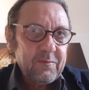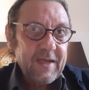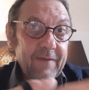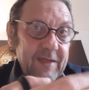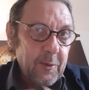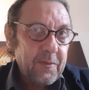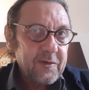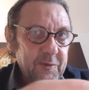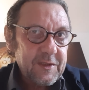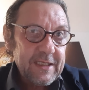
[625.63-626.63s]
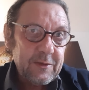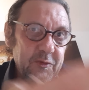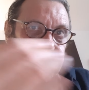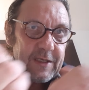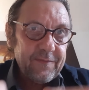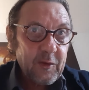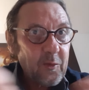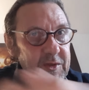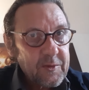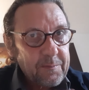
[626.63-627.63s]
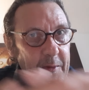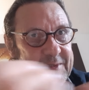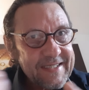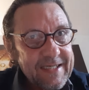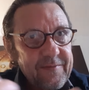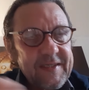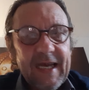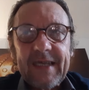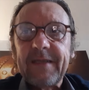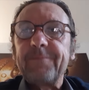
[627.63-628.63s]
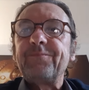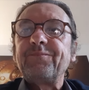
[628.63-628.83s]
get the opportunity to shift towards the positive side.